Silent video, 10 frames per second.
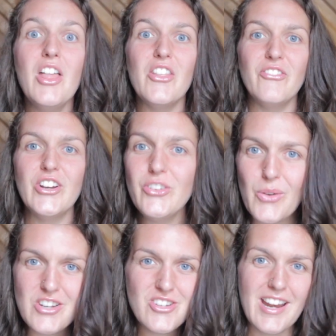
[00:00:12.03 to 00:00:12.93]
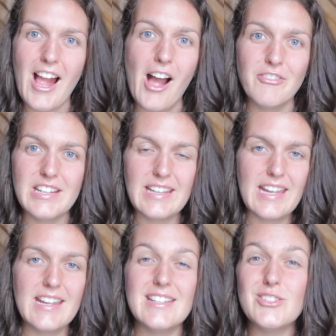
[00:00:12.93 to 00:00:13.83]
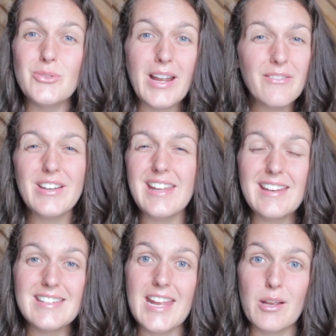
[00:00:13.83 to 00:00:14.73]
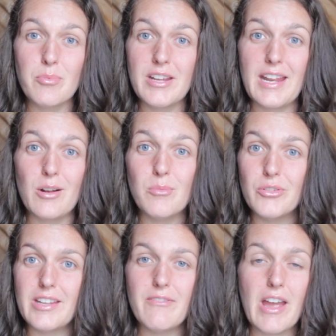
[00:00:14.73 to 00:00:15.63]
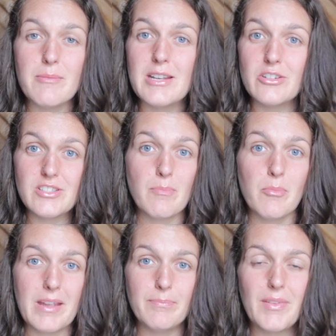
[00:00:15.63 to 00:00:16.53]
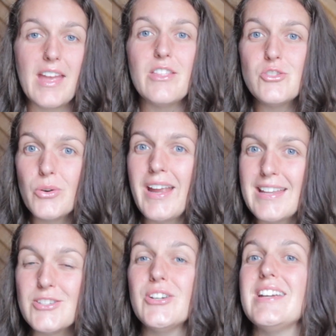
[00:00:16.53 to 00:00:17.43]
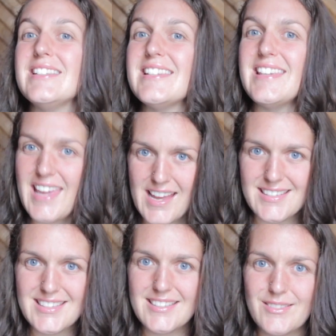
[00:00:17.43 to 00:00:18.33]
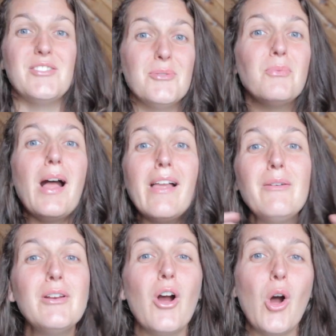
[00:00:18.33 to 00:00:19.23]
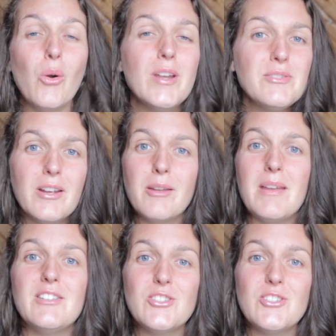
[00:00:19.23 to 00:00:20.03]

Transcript: The first question I often get is, do I even need to take a prenatal multivitamin or supplement? And the short answer is yes. So while I would always recommend